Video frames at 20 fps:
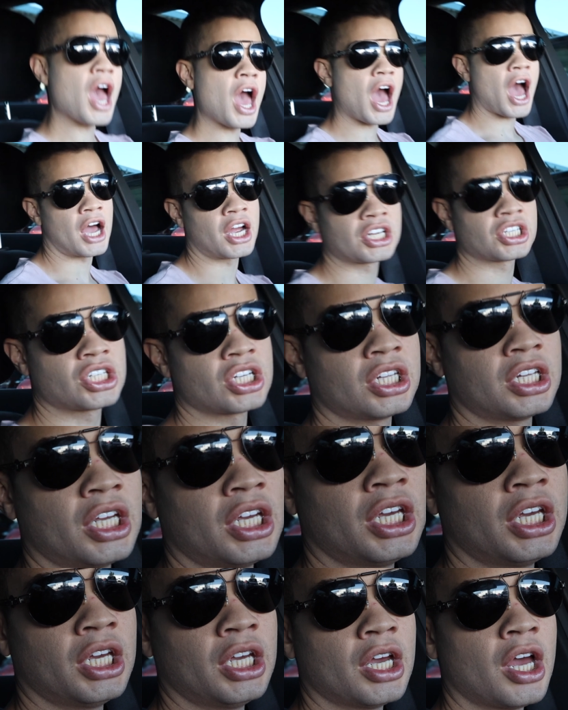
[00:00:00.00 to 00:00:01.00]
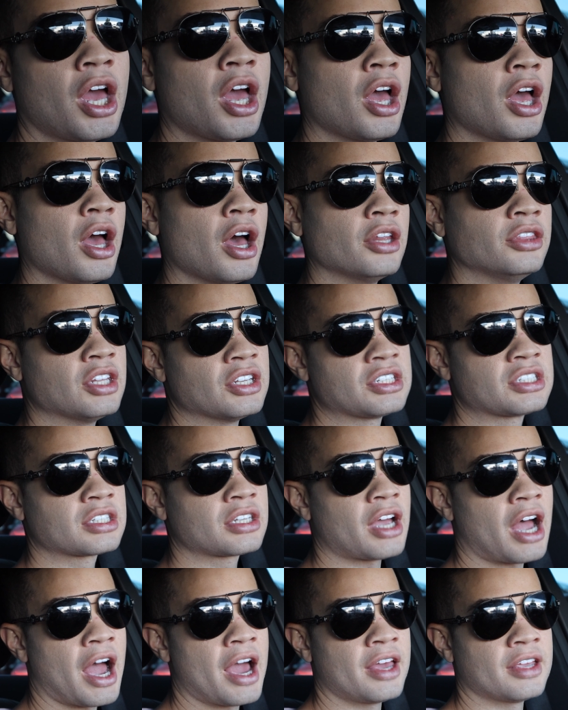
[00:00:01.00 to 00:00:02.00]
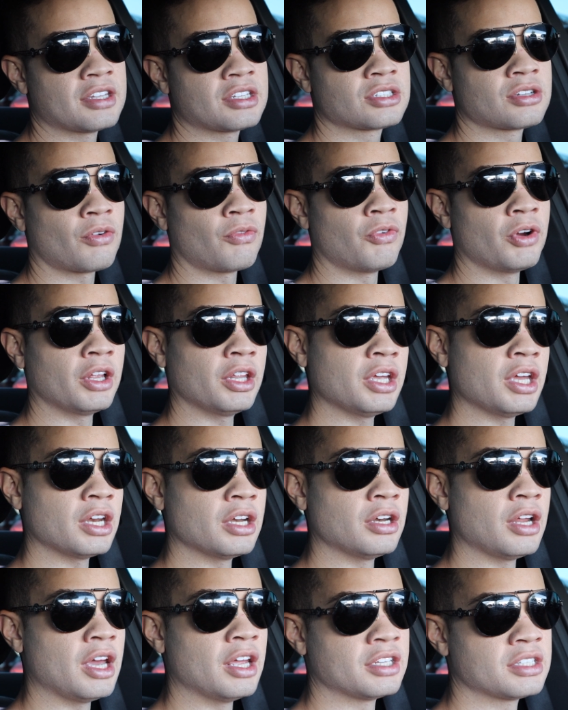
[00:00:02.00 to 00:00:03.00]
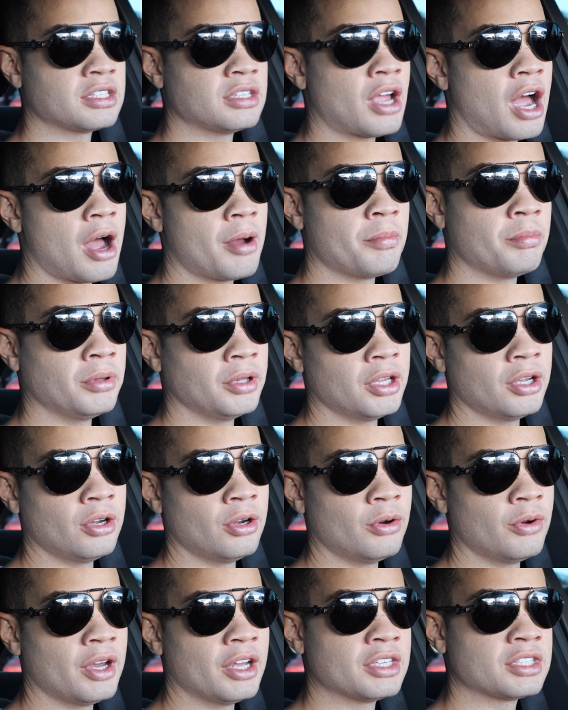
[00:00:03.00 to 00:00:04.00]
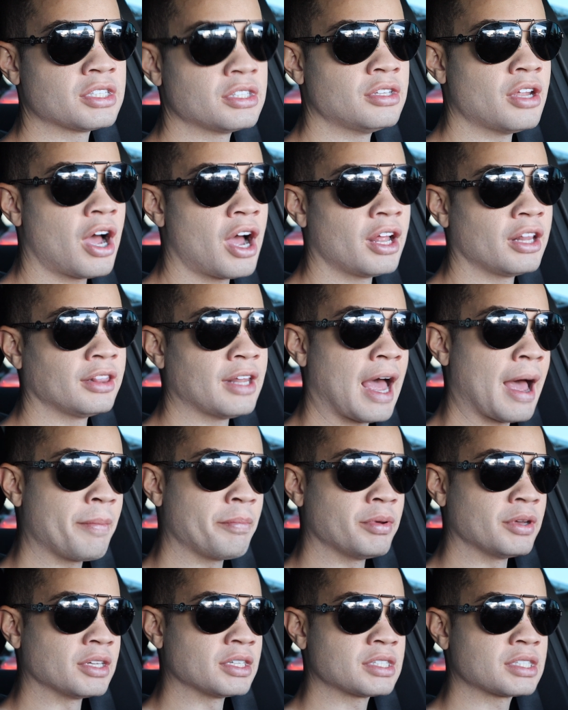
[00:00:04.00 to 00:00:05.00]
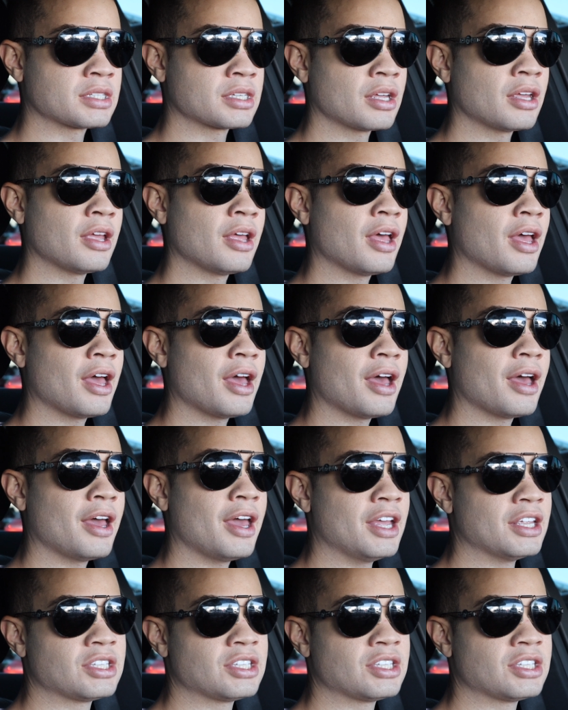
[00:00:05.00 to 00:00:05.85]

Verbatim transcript: actually, the sky is cerulean, it's not blue, it's not lapis, it's,